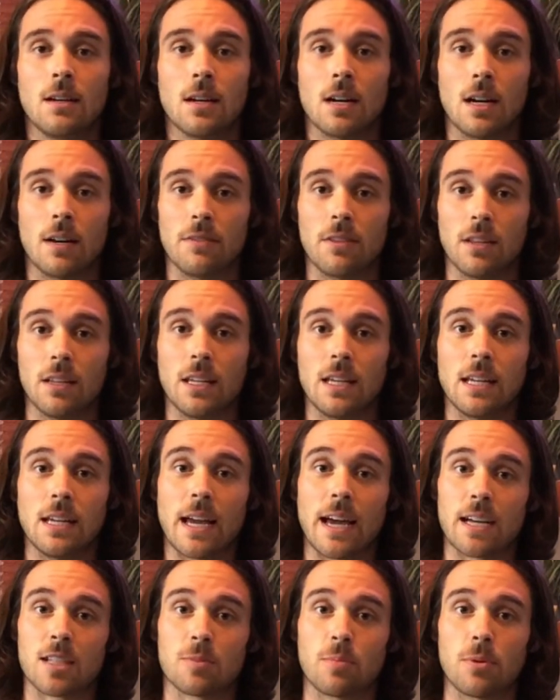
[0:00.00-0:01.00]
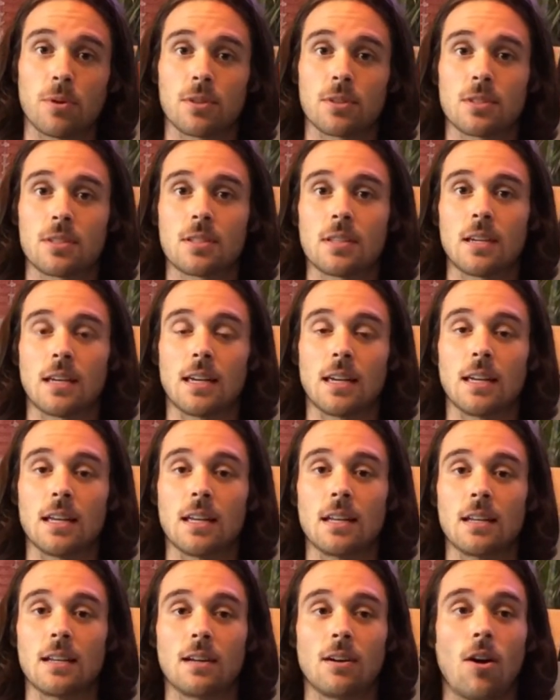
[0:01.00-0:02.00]
of the leading experts in
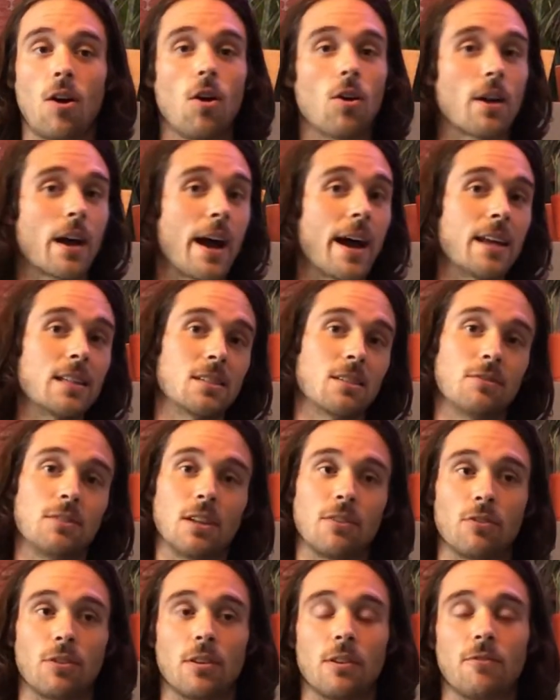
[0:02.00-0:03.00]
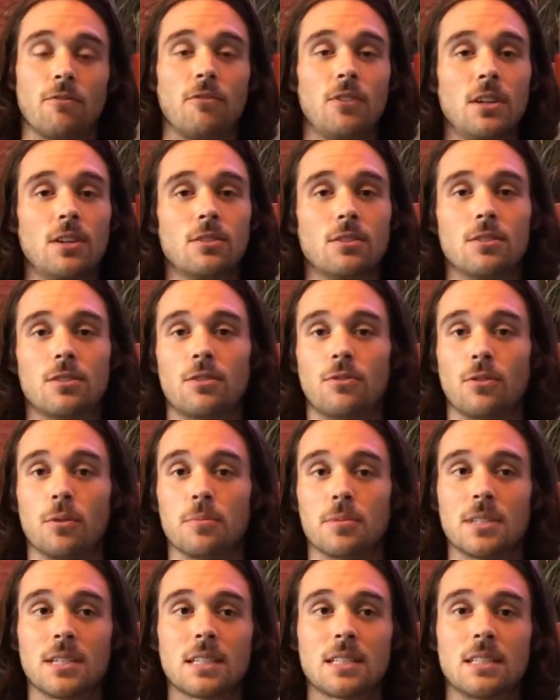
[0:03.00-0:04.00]
all kinds of different fields from
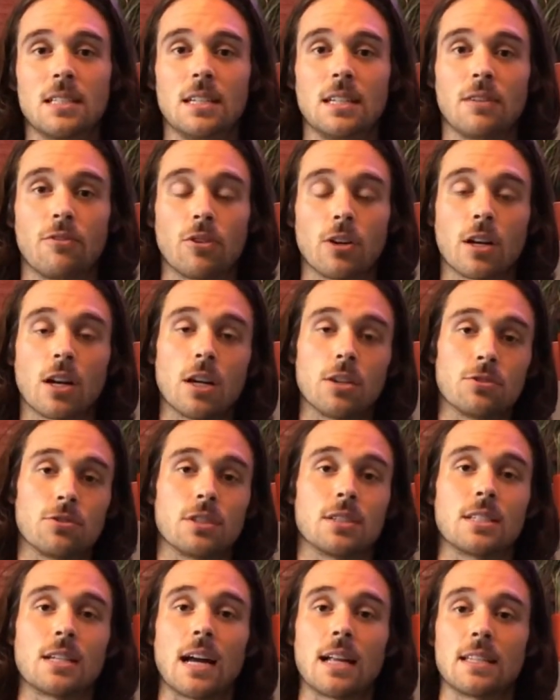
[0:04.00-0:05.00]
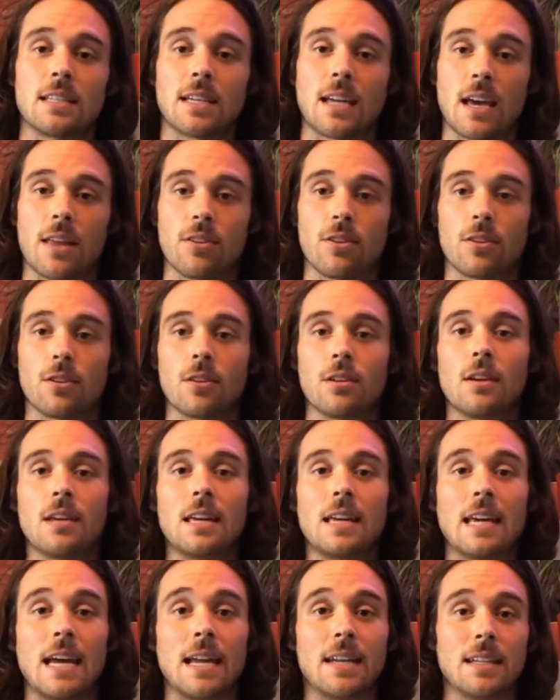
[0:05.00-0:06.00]
16 different countries got together
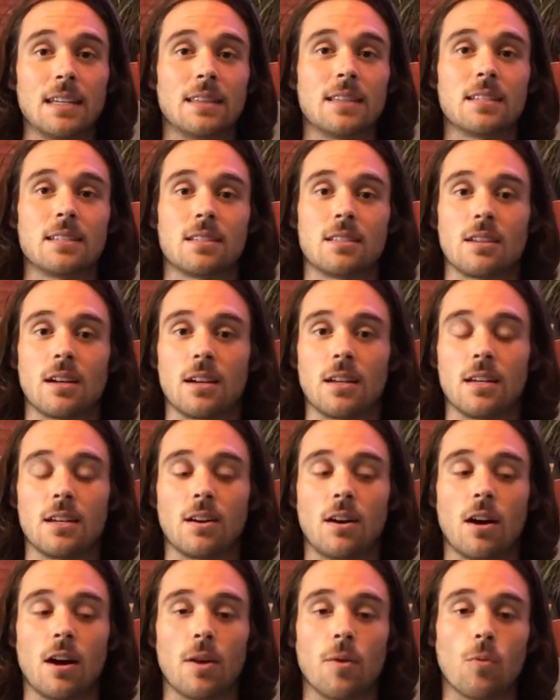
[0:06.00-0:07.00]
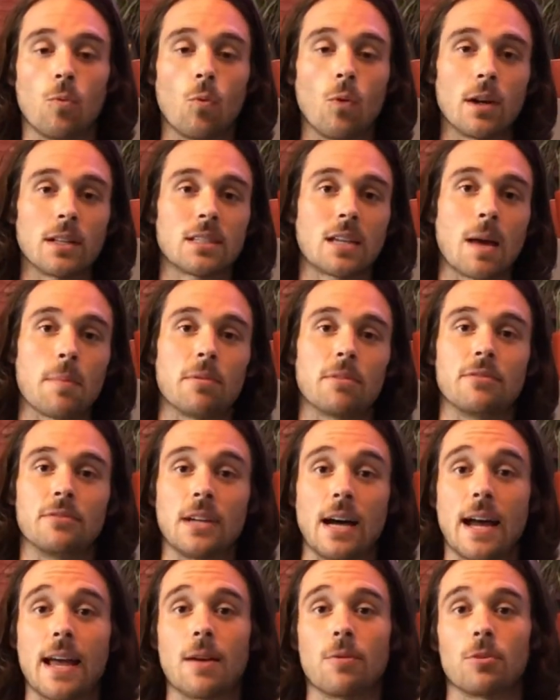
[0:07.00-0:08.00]
and did this study on what type of
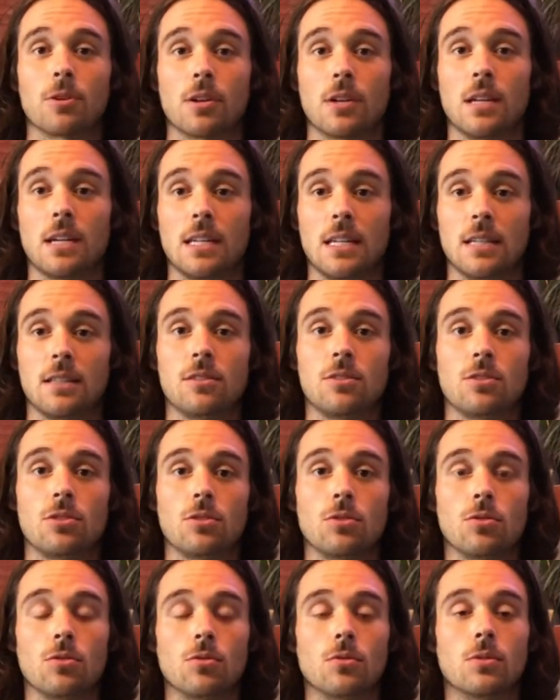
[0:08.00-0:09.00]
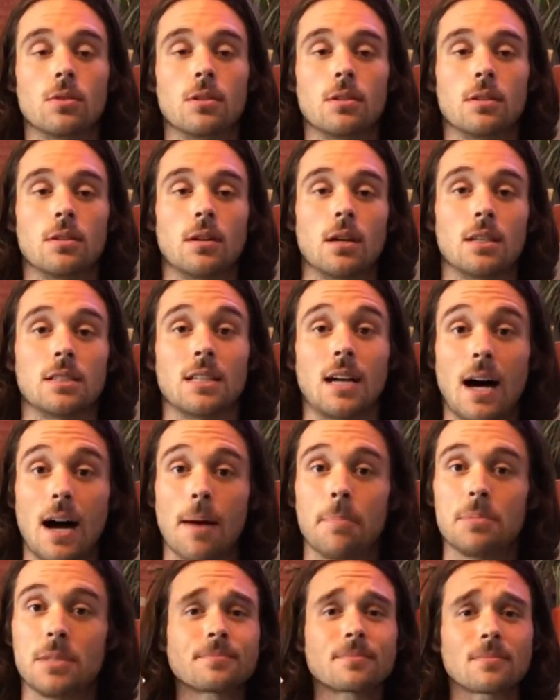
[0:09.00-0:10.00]
diet we're going to need to
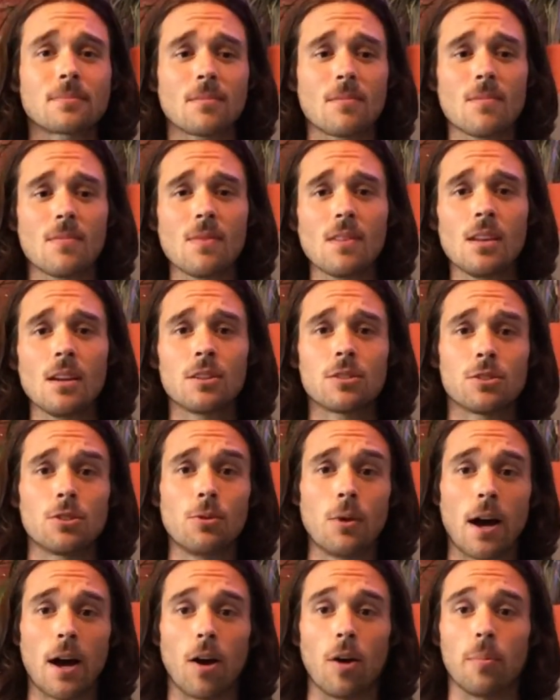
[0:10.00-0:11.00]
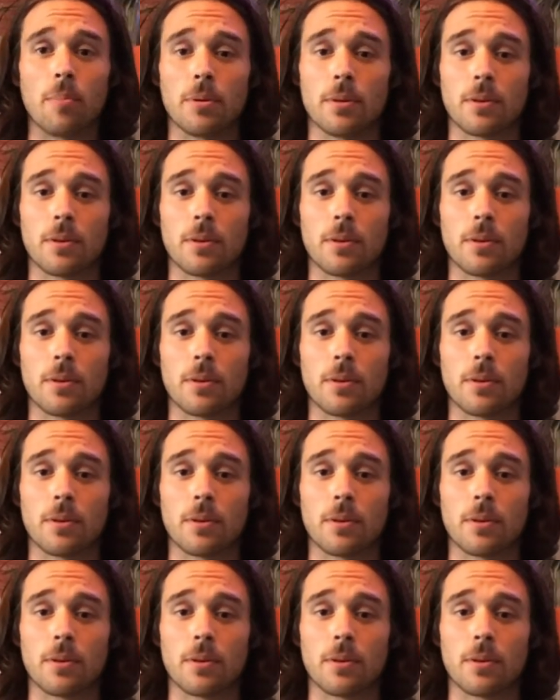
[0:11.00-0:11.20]
adopt to help